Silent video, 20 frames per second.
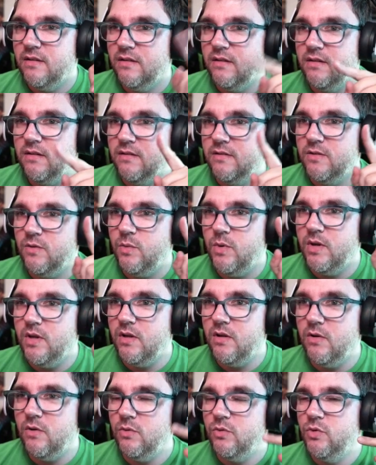So we
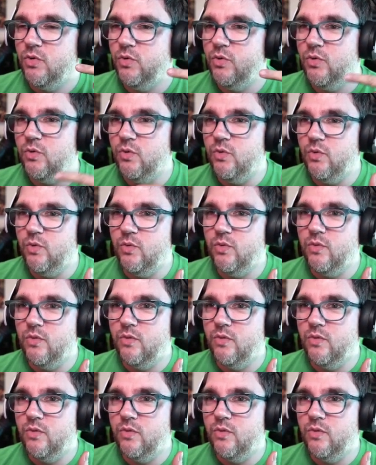can go to